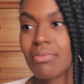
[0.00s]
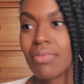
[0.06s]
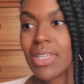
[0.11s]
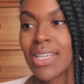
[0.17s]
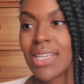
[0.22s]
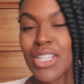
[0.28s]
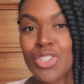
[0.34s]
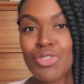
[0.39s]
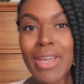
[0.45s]

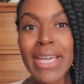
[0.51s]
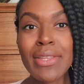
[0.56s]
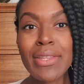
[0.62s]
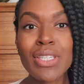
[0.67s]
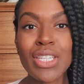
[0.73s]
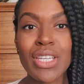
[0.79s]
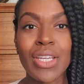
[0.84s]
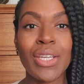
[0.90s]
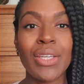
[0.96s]

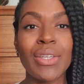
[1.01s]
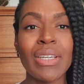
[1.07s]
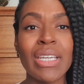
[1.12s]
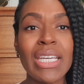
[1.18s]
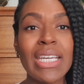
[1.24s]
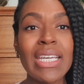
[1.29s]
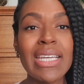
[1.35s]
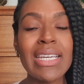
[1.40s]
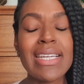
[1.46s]
strength to,
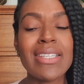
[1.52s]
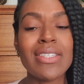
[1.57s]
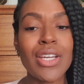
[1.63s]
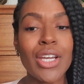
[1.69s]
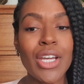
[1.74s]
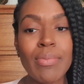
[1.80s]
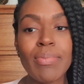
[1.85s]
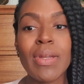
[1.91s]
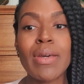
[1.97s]
is
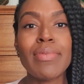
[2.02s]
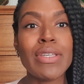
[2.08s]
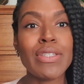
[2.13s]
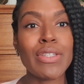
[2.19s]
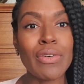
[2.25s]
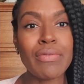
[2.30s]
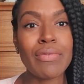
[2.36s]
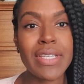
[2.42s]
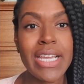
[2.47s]
to open up those
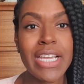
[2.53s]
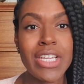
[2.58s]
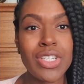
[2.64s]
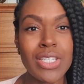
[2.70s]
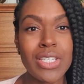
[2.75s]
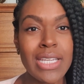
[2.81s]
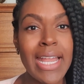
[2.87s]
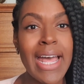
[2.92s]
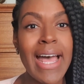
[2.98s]

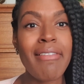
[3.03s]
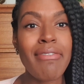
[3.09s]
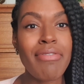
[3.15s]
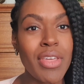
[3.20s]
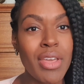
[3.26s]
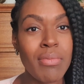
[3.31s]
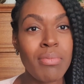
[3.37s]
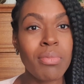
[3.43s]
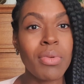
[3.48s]
conversations and have
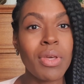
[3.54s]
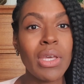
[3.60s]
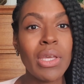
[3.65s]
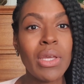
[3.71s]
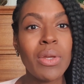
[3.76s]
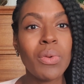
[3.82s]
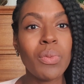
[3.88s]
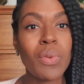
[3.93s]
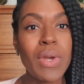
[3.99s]
them
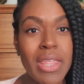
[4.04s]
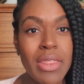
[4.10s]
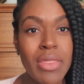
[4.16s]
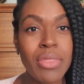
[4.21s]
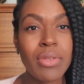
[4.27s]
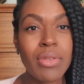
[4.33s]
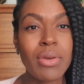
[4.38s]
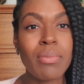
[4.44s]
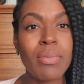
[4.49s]

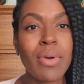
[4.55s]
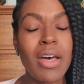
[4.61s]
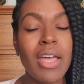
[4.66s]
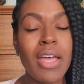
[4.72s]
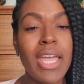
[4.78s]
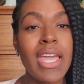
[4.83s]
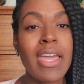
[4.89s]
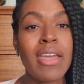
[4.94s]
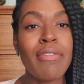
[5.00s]
with
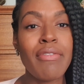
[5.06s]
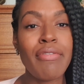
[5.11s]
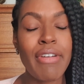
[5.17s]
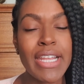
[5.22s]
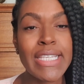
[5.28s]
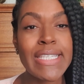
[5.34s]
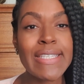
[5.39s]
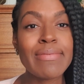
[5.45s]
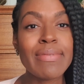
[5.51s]
my
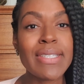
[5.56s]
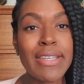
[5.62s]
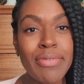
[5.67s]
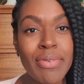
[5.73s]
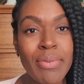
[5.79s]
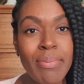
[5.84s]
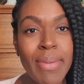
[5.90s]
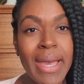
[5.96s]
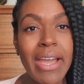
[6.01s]
friends from
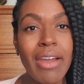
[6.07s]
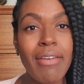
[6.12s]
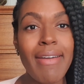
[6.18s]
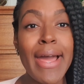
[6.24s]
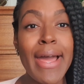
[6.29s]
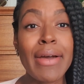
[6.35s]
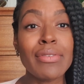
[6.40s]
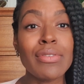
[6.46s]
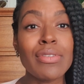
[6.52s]
different
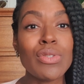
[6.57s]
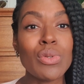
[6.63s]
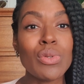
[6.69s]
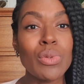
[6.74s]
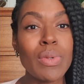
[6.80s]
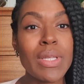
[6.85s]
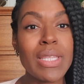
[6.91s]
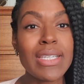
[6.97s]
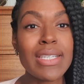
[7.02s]
backgrounds
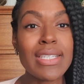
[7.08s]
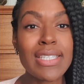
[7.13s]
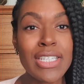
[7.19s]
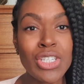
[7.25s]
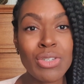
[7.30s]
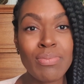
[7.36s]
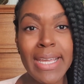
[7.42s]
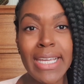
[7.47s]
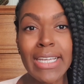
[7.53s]
or with the
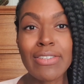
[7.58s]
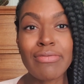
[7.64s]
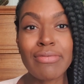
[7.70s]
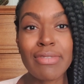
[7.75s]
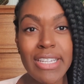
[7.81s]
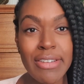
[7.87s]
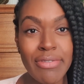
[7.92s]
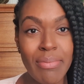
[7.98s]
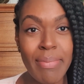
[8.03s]
decision makers from
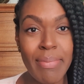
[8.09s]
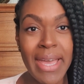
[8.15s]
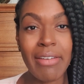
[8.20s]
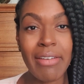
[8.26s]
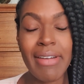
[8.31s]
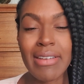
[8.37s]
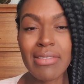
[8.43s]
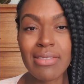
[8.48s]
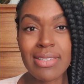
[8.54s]
different
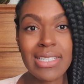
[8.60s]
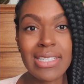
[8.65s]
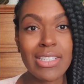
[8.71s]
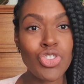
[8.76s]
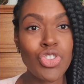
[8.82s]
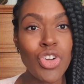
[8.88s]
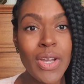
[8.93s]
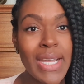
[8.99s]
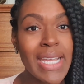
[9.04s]
backgrounds to
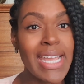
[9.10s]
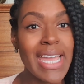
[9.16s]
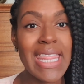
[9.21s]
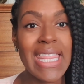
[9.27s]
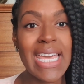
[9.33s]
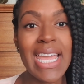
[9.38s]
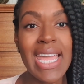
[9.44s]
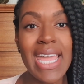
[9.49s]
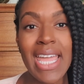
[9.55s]
try and get
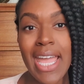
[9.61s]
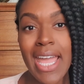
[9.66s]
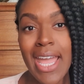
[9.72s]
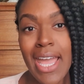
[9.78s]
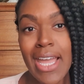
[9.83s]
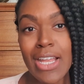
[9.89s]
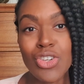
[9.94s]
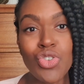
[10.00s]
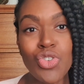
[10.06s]
their
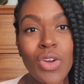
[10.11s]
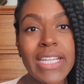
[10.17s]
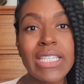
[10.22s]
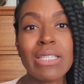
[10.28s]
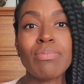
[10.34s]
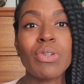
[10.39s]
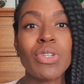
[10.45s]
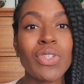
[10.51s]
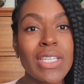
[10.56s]
ear and try
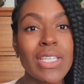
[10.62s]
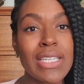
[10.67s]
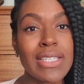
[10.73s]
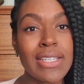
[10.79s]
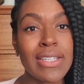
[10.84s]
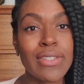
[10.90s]
to push these things